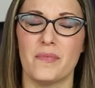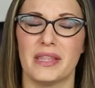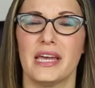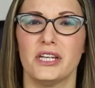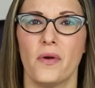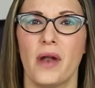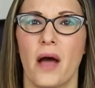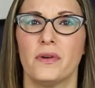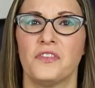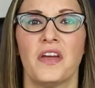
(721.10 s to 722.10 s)
but they don't
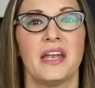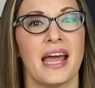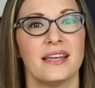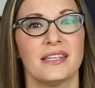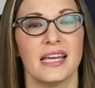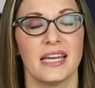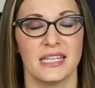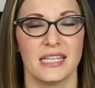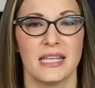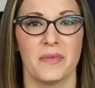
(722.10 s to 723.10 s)
always fit nicely
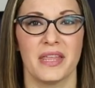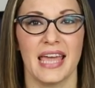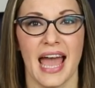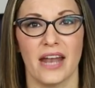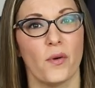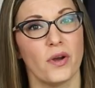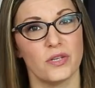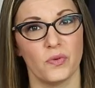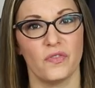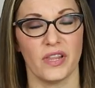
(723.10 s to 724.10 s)
into some of the
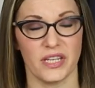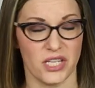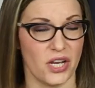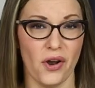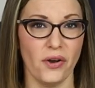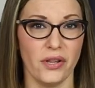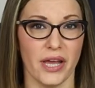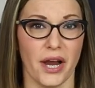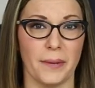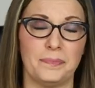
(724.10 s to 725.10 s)
categories we've listed
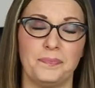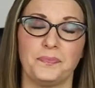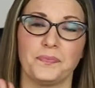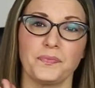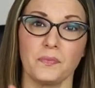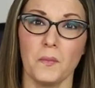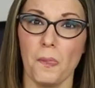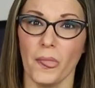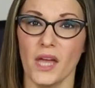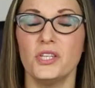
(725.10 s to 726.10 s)
earlier.
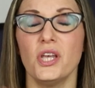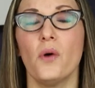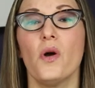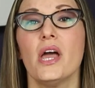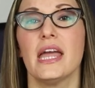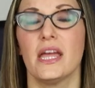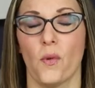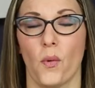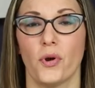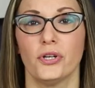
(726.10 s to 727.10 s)
So
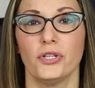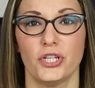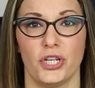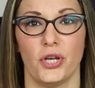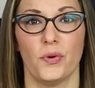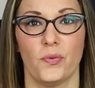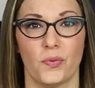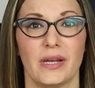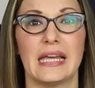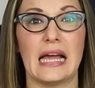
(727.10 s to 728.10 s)
in order to
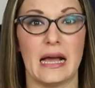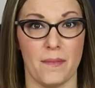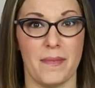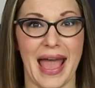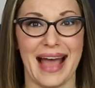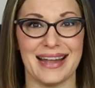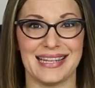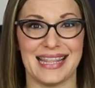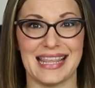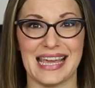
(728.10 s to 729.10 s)
really
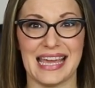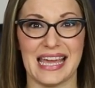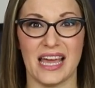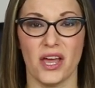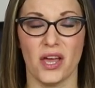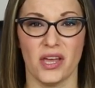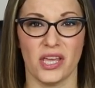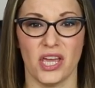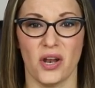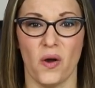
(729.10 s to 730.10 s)
combat the
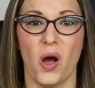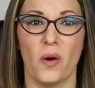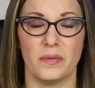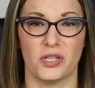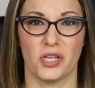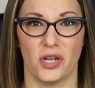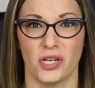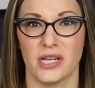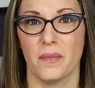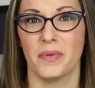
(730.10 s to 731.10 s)
you know, oh, I'm just going
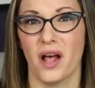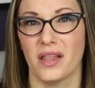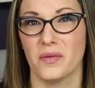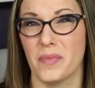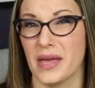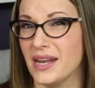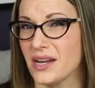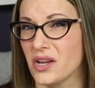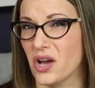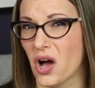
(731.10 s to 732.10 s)
to dump it all in a bin
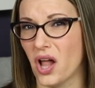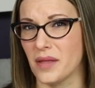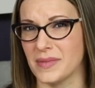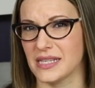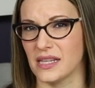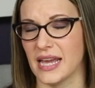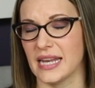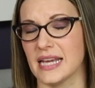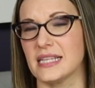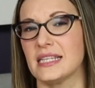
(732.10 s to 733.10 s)
and call it
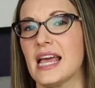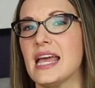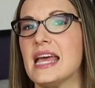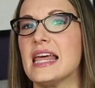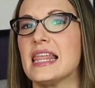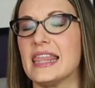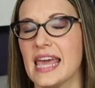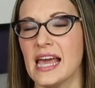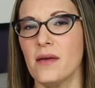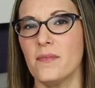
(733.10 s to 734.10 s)
miscellaneous.
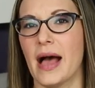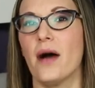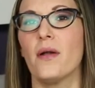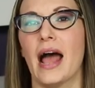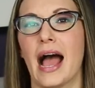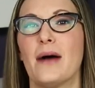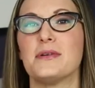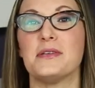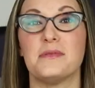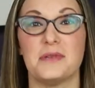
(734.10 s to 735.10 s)
Think about
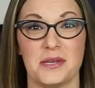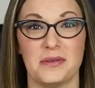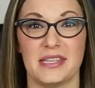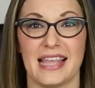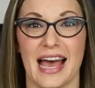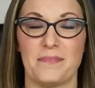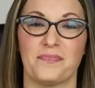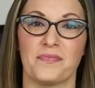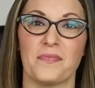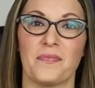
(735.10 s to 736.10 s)
how you use them.